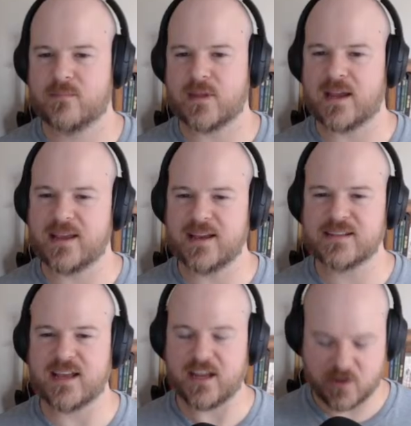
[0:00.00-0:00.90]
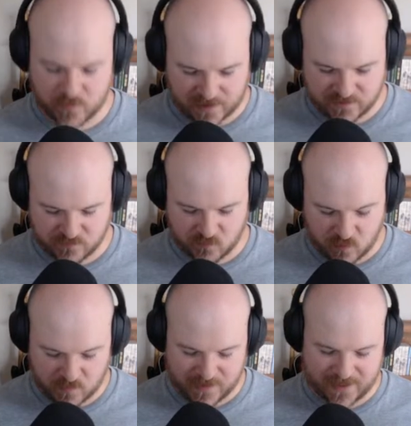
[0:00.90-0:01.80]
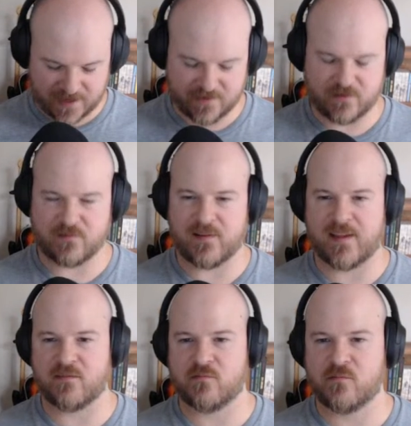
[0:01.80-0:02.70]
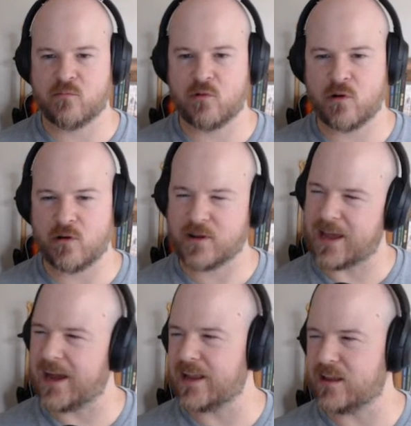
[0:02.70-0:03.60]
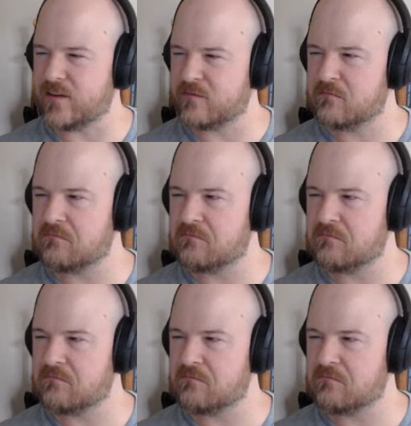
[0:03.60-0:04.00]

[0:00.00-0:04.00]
I guess ectoplasm would be kind of the right word, kind of.